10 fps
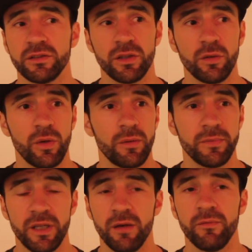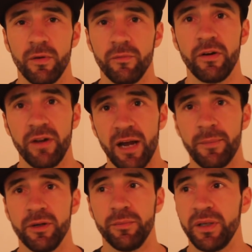So yeah, I'm very
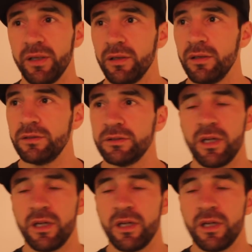happy to be here.